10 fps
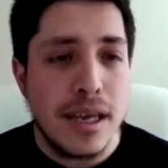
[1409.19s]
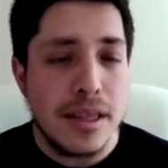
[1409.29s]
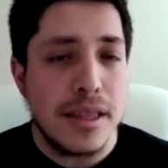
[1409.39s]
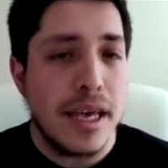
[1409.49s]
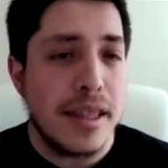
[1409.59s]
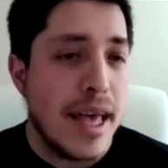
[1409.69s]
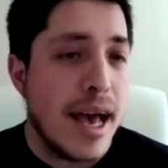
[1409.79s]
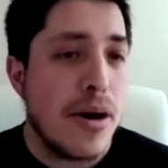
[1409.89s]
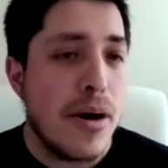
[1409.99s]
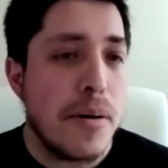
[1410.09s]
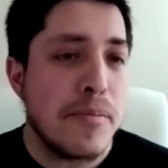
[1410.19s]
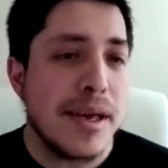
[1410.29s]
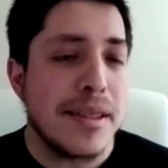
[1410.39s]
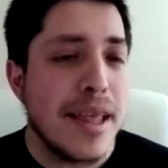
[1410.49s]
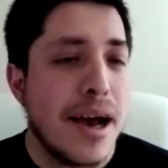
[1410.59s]
And then
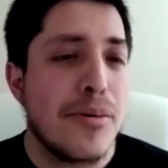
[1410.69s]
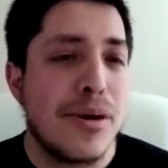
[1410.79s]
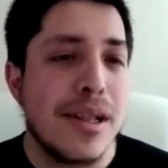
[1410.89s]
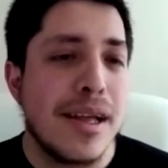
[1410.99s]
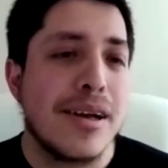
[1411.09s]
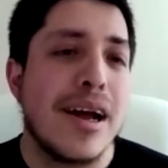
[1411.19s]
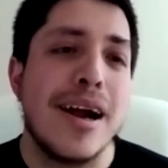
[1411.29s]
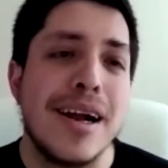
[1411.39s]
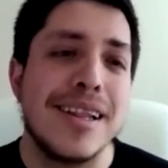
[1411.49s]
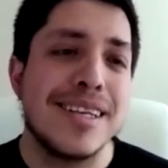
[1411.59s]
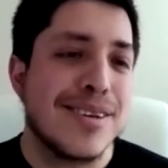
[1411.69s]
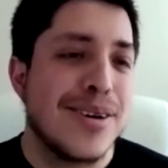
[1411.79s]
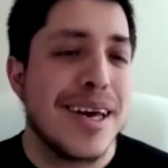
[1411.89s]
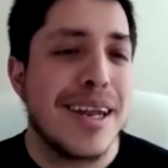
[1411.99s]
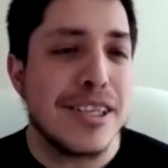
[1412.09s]
now we're like, all right, let's go
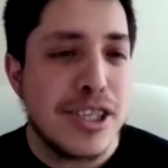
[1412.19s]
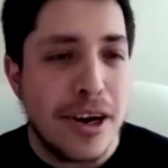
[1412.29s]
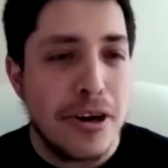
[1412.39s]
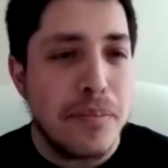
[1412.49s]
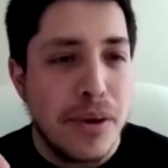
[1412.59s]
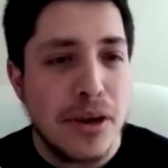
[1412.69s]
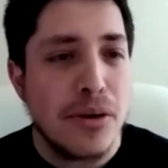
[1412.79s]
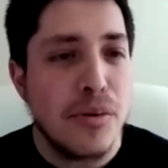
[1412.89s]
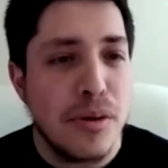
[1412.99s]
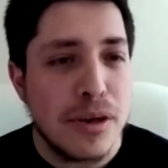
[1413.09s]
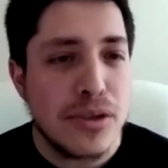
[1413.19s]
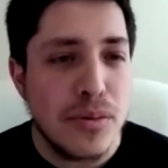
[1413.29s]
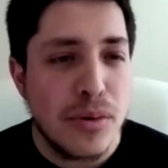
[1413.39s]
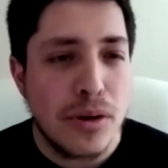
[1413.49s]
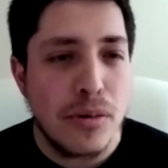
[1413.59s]
ahead and cherry pick who we want to
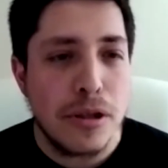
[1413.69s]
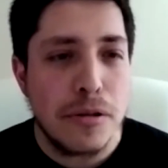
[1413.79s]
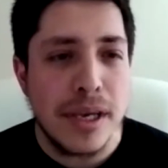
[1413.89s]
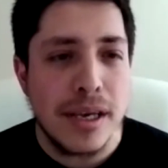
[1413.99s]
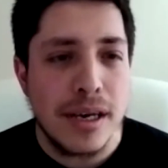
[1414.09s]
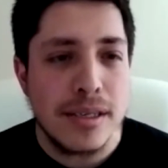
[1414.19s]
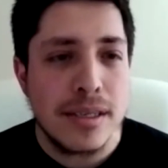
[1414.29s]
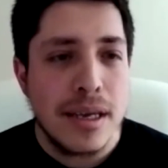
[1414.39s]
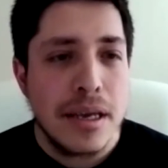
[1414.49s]
work with, because